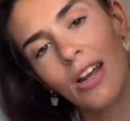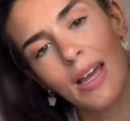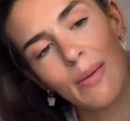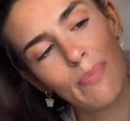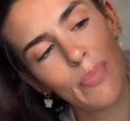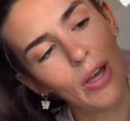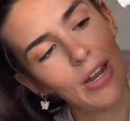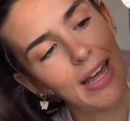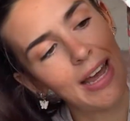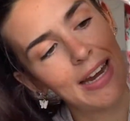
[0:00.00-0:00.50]
like
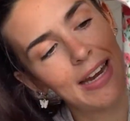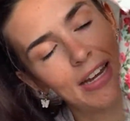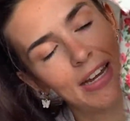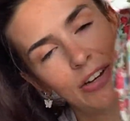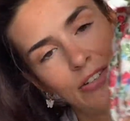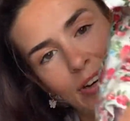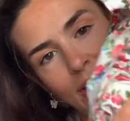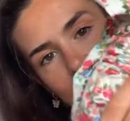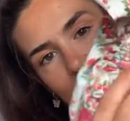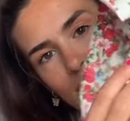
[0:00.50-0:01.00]
pull it and it
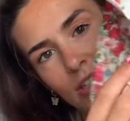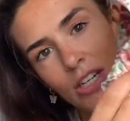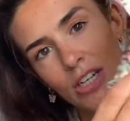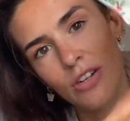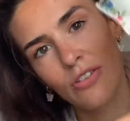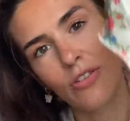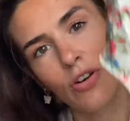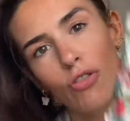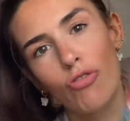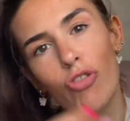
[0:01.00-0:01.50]
creates kind
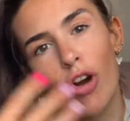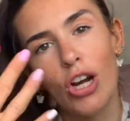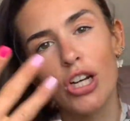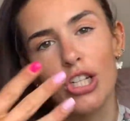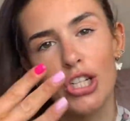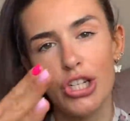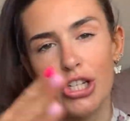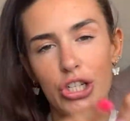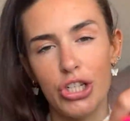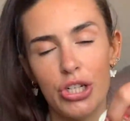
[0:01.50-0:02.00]
of a
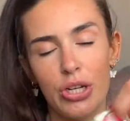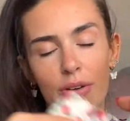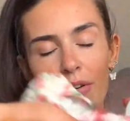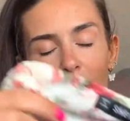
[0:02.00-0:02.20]
brunched